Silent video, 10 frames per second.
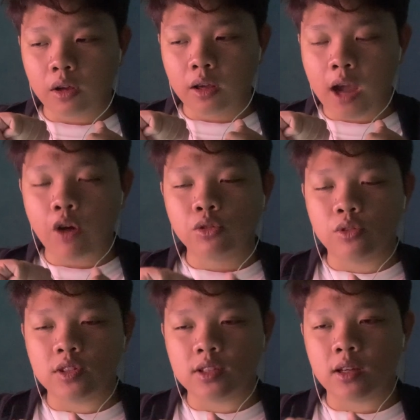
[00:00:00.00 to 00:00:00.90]
character
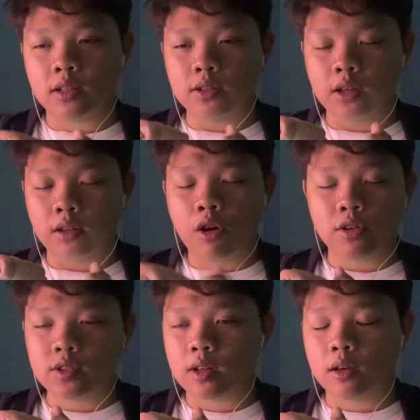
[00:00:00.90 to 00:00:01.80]
designs and
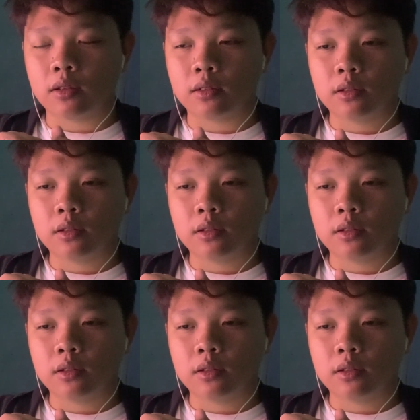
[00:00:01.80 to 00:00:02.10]
art style.